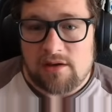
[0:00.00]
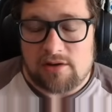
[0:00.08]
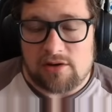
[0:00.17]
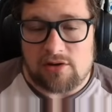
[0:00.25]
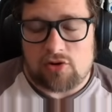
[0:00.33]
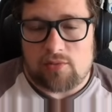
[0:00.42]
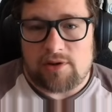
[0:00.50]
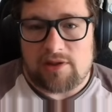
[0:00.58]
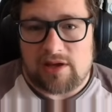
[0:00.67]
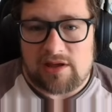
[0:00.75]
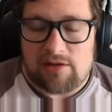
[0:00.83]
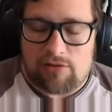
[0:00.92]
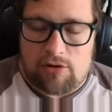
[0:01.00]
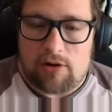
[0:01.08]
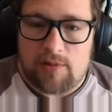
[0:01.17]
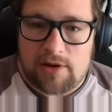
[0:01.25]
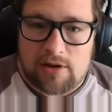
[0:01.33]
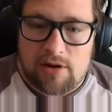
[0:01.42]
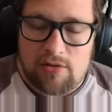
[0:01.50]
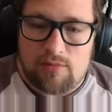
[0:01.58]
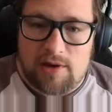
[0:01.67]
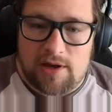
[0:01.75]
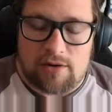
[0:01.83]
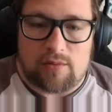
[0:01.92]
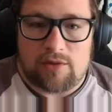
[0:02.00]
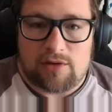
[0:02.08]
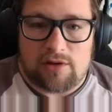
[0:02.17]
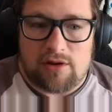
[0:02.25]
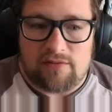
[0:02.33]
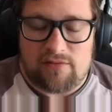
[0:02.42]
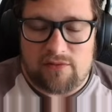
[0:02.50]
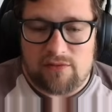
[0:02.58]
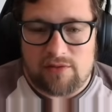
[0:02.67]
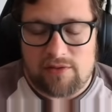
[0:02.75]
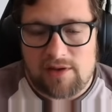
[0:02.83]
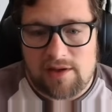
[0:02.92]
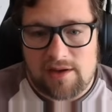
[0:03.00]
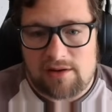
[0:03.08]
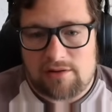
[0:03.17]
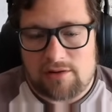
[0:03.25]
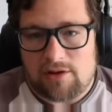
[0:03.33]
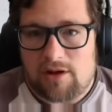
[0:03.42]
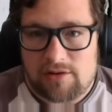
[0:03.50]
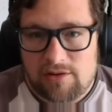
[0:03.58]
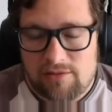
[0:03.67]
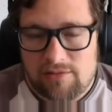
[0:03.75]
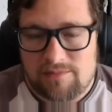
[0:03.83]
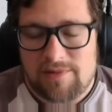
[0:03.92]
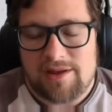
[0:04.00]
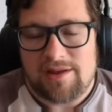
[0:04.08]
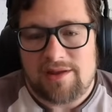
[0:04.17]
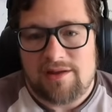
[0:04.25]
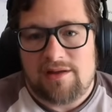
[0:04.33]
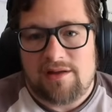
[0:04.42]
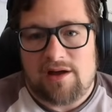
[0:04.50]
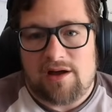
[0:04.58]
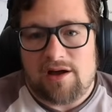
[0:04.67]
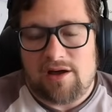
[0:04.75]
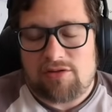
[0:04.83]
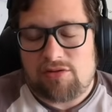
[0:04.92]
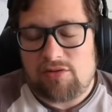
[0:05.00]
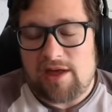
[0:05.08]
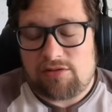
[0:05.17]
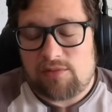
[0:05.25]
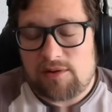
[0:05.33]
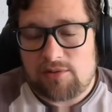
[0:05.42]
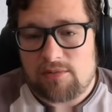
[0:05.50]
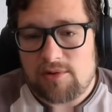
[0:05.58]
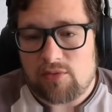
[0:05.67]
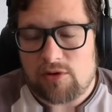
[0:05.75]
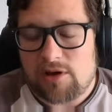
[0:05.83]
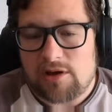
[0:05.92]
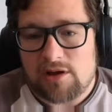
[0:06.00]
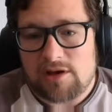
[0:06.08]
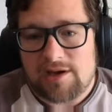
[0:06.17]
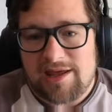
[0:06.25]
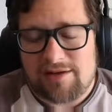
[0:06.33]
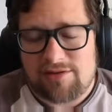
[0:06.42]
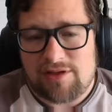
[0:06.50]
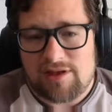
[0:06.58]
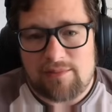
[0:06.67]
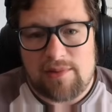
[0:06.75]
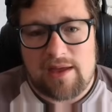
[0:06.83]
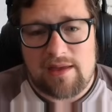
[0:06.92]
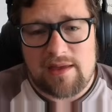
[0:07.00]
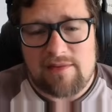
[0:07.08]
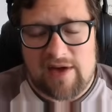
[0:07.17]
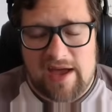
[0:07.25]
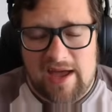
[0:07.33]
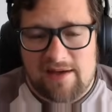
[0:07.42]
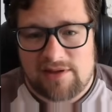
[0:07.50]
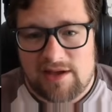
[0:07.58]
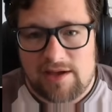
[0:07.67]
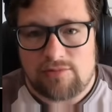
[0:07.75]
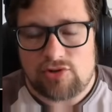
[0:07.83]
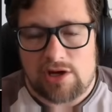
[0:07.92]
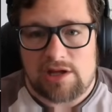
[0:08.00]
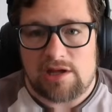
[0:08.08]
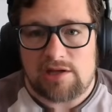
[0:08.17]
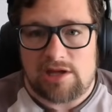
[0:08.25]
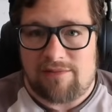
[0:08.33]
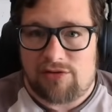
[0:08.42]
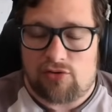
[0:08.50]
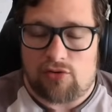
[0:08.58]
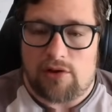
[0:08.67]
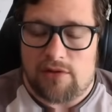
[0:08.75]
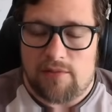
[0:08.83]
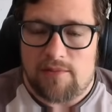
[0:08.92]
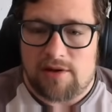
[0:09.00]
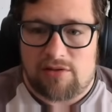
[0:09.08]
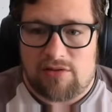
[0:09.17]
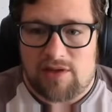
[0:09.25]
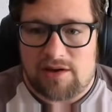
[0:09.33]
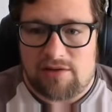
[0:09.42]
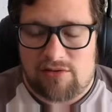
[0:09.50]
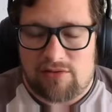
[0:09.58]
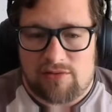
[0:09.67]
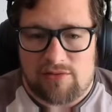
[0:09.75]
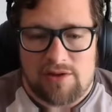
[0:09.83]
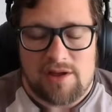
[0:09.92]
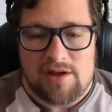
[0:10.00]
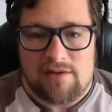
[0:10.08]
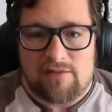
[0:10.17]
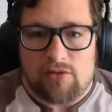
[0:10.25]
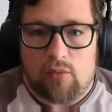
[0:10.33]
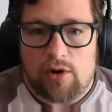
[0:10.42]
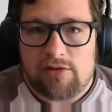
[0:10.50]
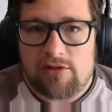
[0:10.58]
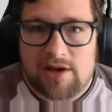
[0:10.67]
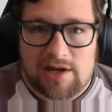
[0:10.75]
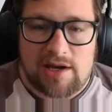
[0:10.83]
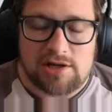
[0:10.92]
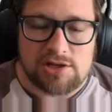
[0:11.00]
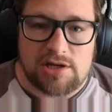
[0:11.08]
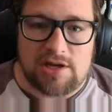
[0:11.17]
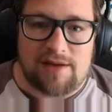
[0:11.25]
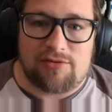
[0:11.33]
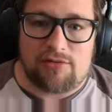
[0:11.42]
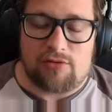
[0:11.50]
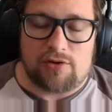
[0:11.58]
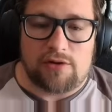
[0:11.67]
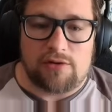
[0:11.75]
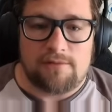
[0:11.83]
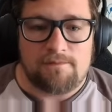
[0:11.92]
to determine like is augment code better with Claude 4 than Claude code. Uh, so that's what I'm going to be working on next. And I may, if I have time, try to get Devstral in the mix of that as too, for the ones that I can actually Devstral do.